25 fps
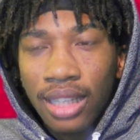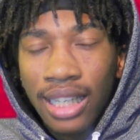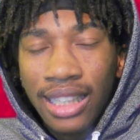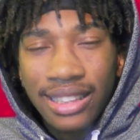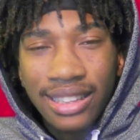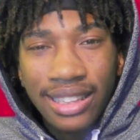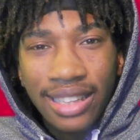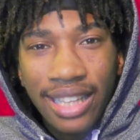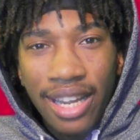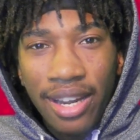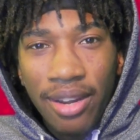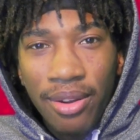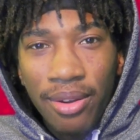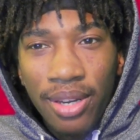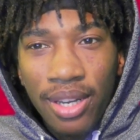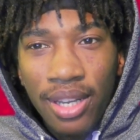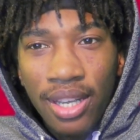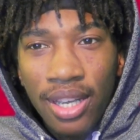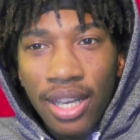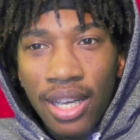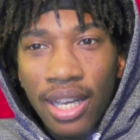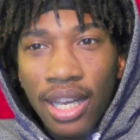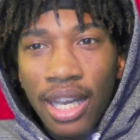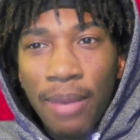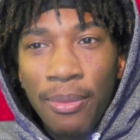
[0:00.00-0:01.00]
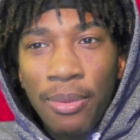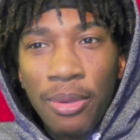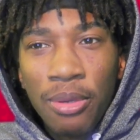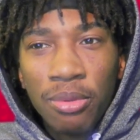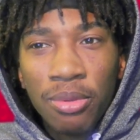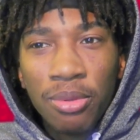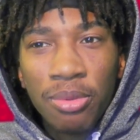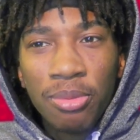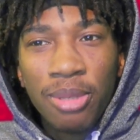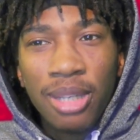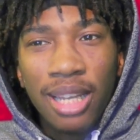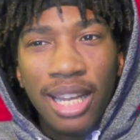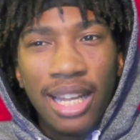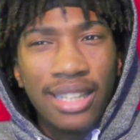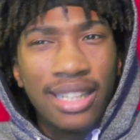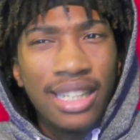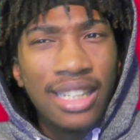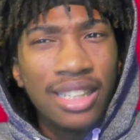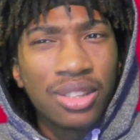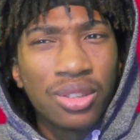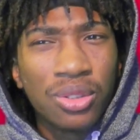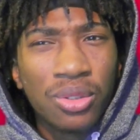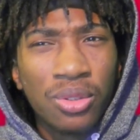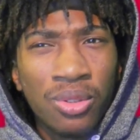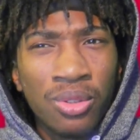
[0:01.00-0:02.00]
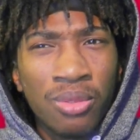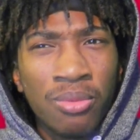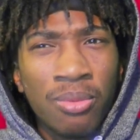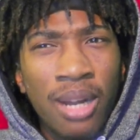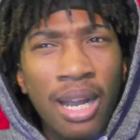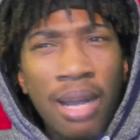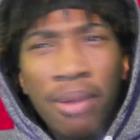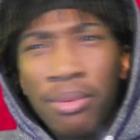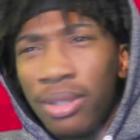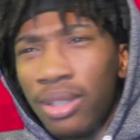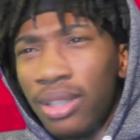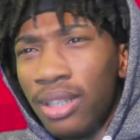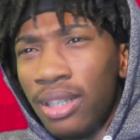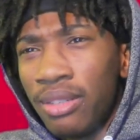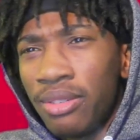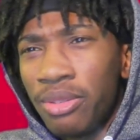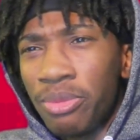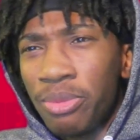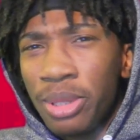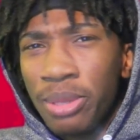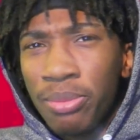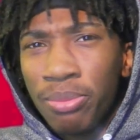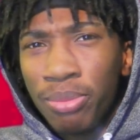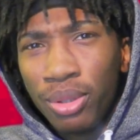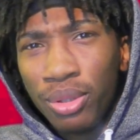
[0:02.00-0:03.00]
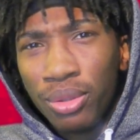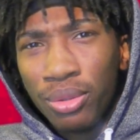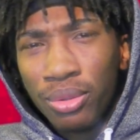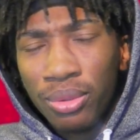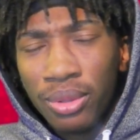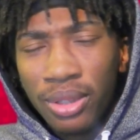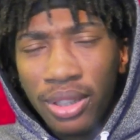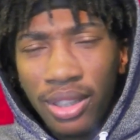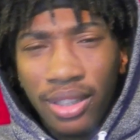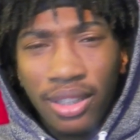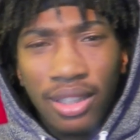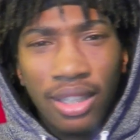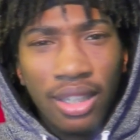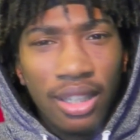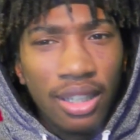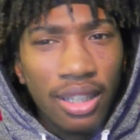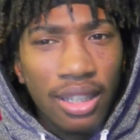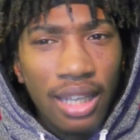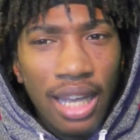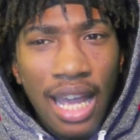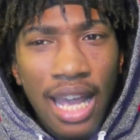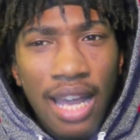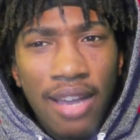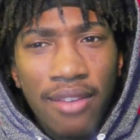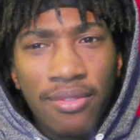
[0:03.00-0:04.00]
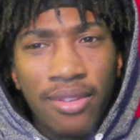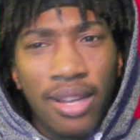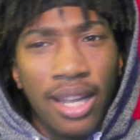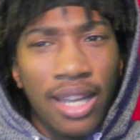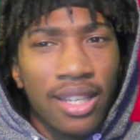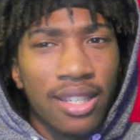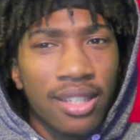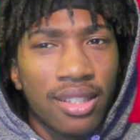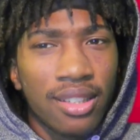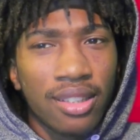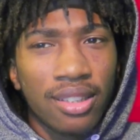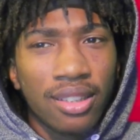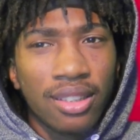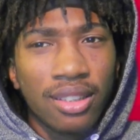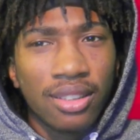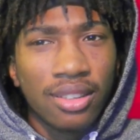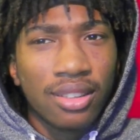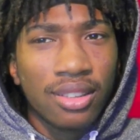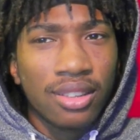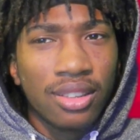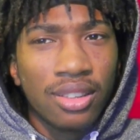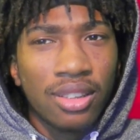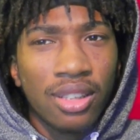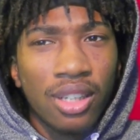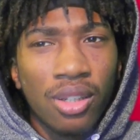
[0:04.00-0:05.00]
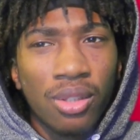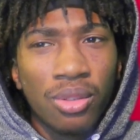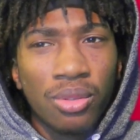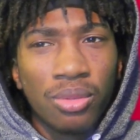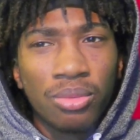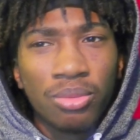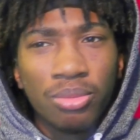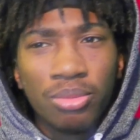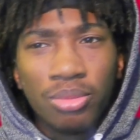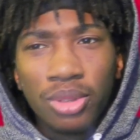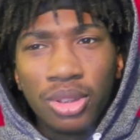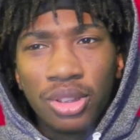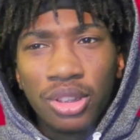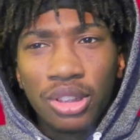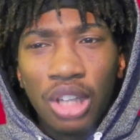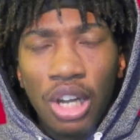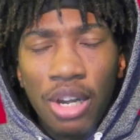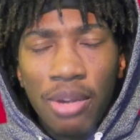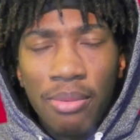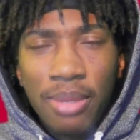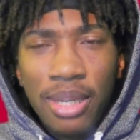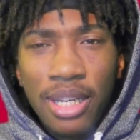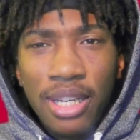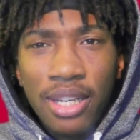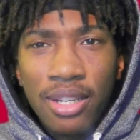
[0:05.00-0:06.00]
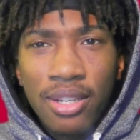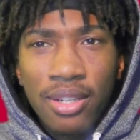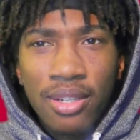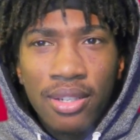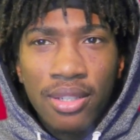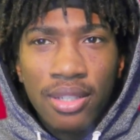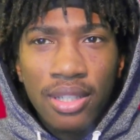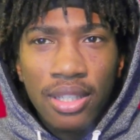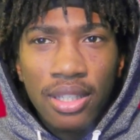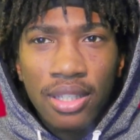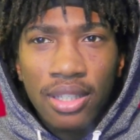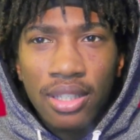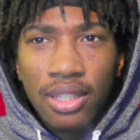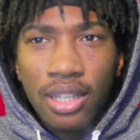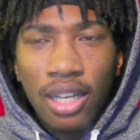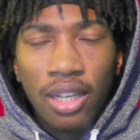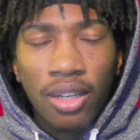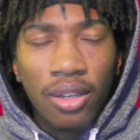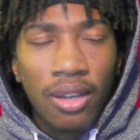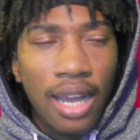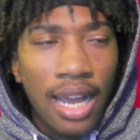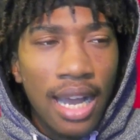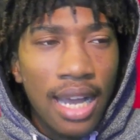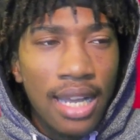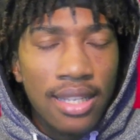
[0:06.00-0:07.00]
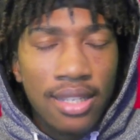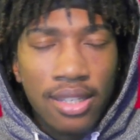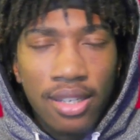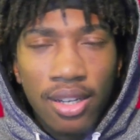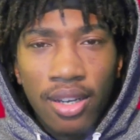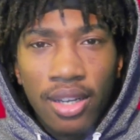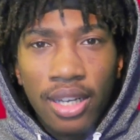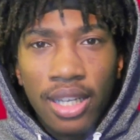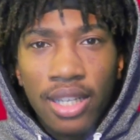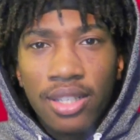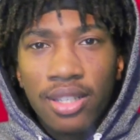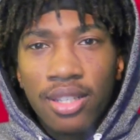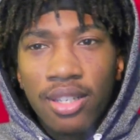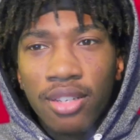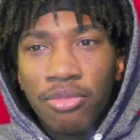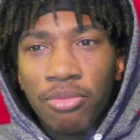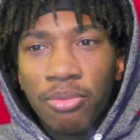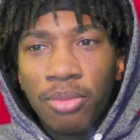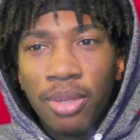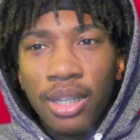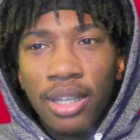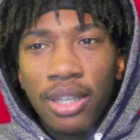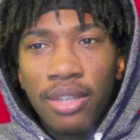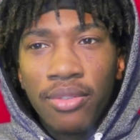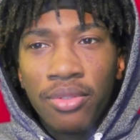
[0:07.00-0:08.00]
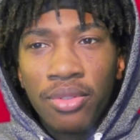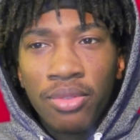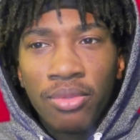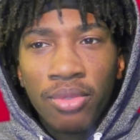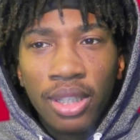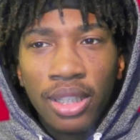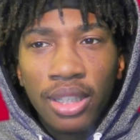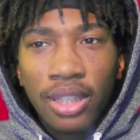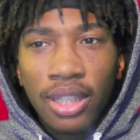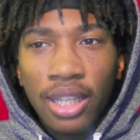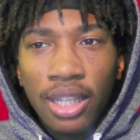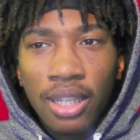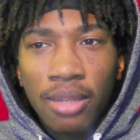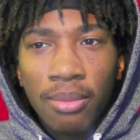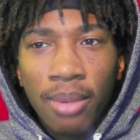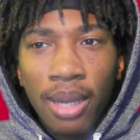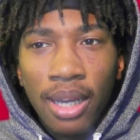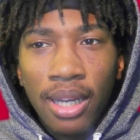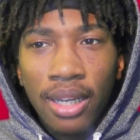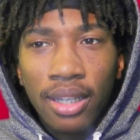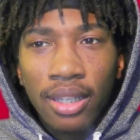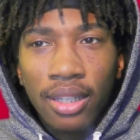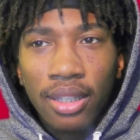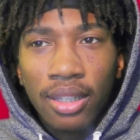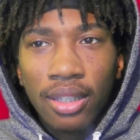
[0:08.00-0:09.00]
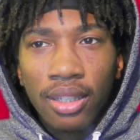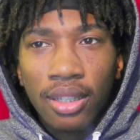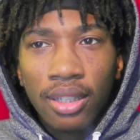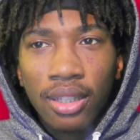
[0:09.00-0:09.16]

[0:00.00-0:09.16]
scary, and people would be like, that's cool, bro, I would love to be blue and have, like, you know, sharp ears and yellow eyes and all that stuff. But if you really think about it,